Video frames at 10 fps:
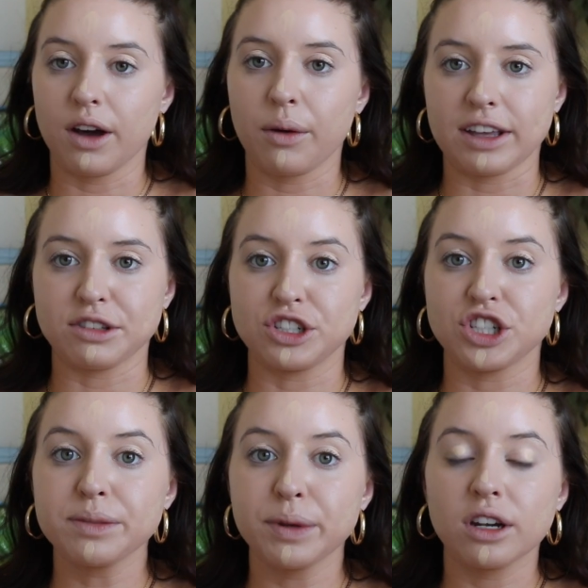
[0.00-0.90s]
Okay, so I
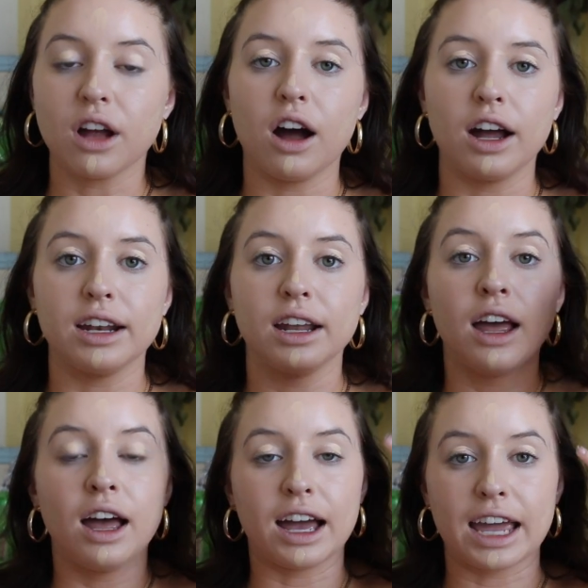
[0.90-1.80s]
just put it on,
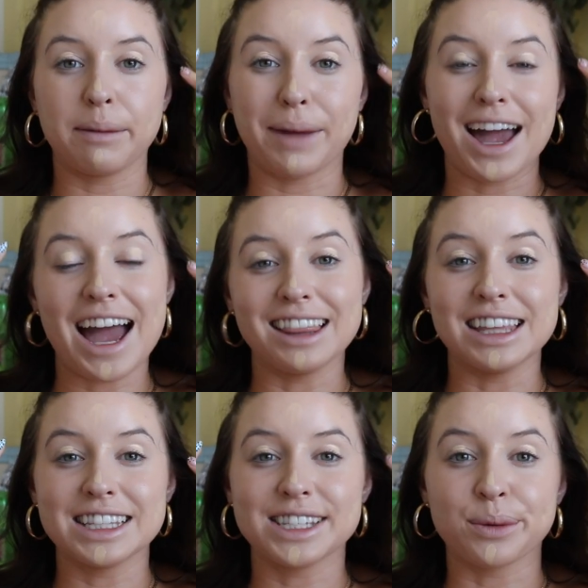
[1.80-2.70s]
again, my
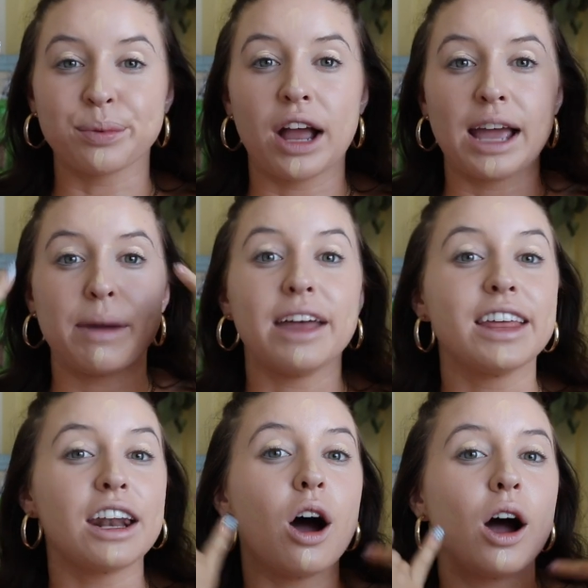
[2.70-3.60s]
eyelids to prime, and
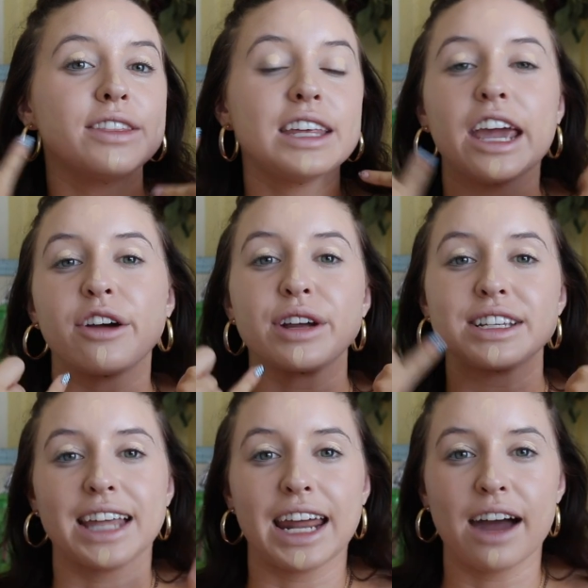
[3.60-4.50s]
on the
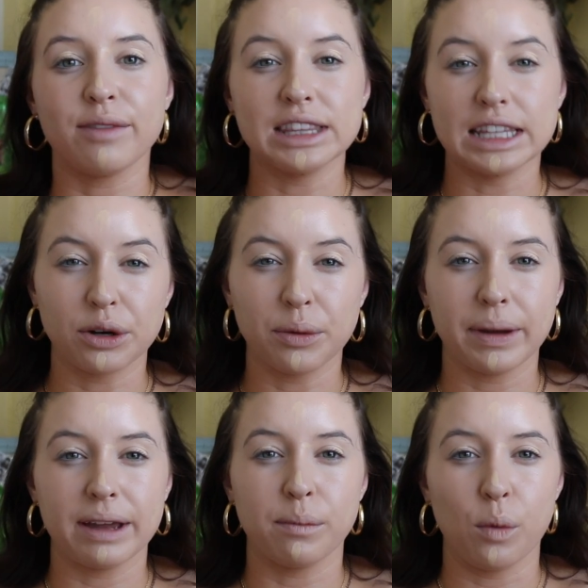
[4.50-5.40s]
areas that I have a little
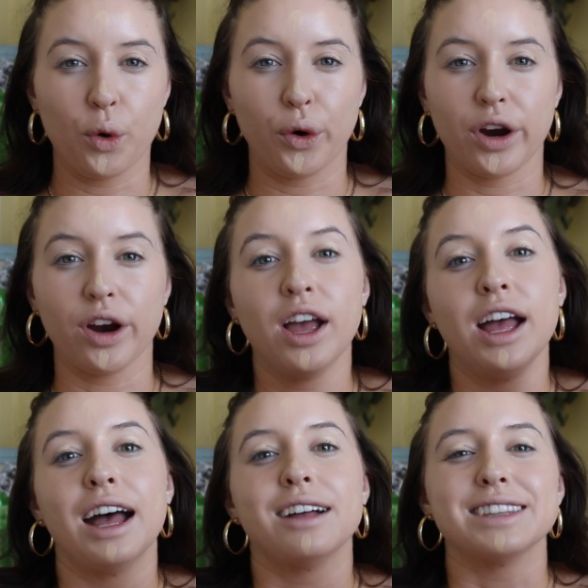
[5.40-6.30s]
bit more
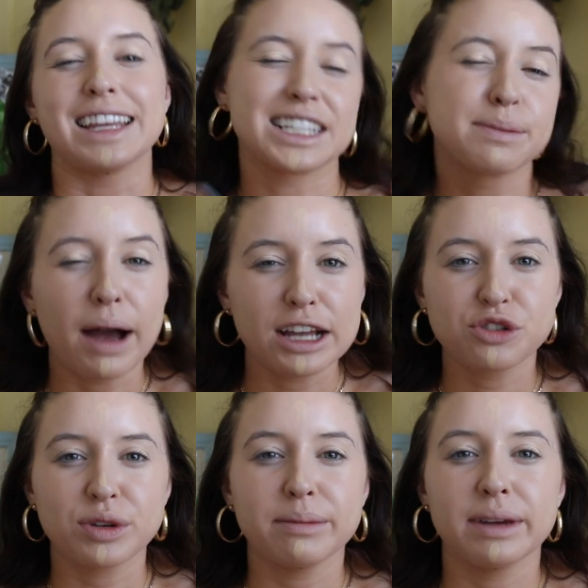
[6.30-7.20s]
like spot
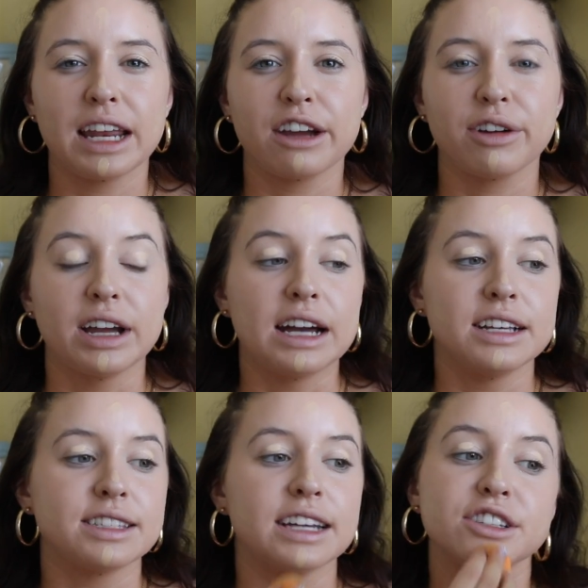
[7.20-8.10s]
treatment
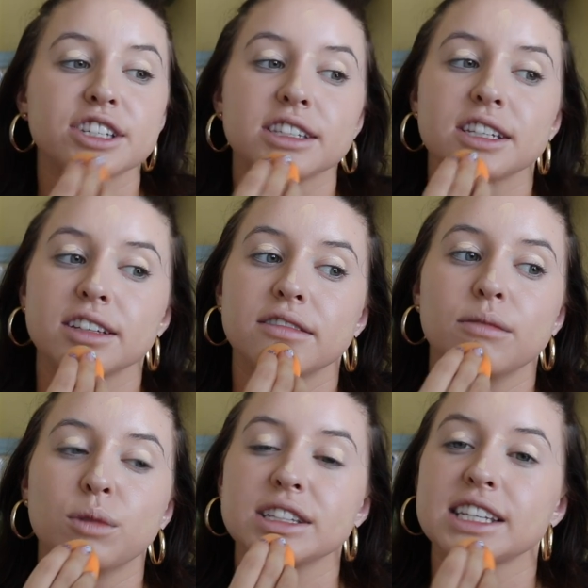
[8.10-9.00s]
areas and just
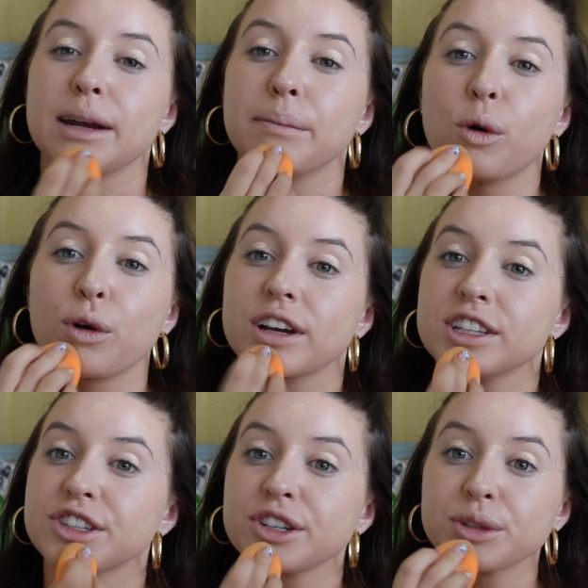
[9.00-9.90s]
ones that I'm more
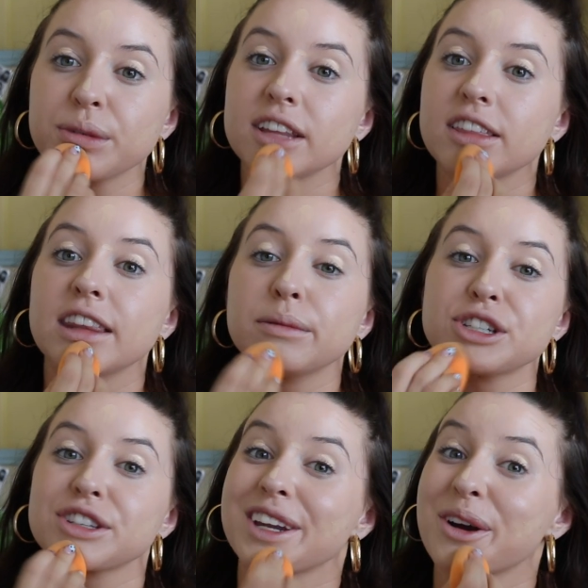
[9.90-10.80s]
concerned with, and then we're
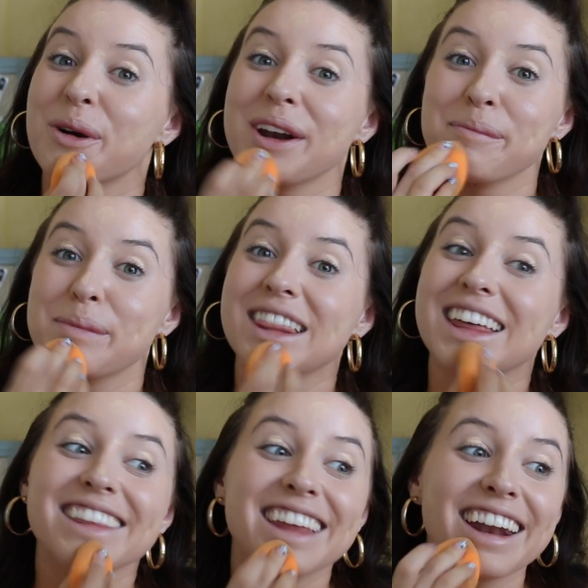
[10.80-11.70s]
just gonna go and
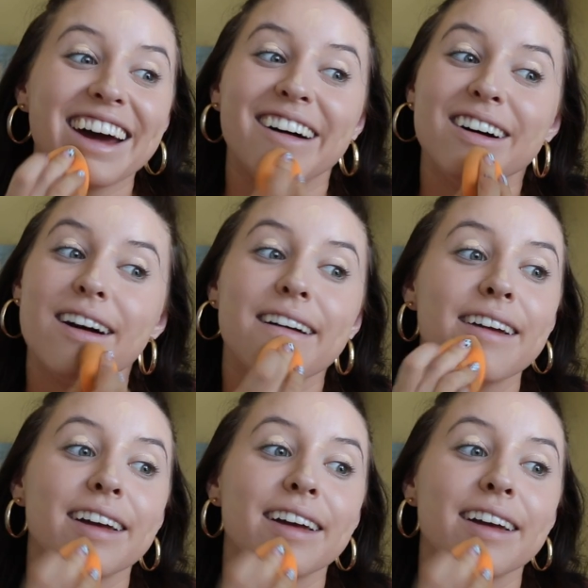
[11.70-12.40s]
blend that out.